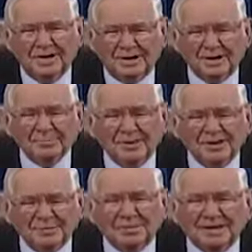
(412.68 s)
And it
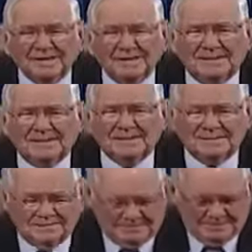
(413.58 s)
brings
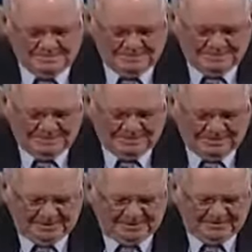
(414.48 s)
blessings.
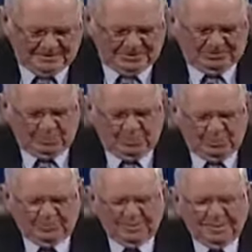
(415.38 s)
Verse
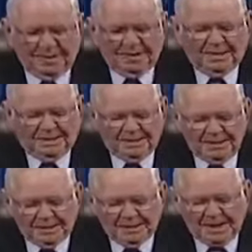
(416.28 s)
4
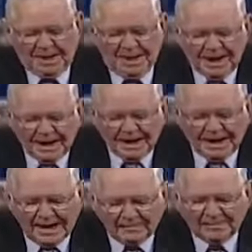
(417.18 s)
Yet I
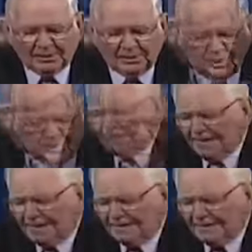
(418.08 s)
am the Lord
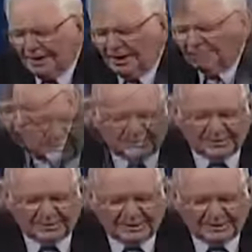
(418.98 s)
thy God from
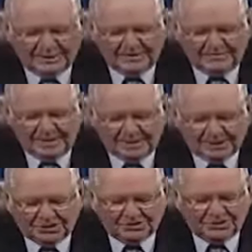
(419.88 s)
the land of
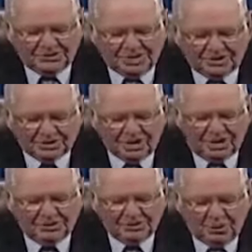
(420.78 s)
Egypt, and thou shalt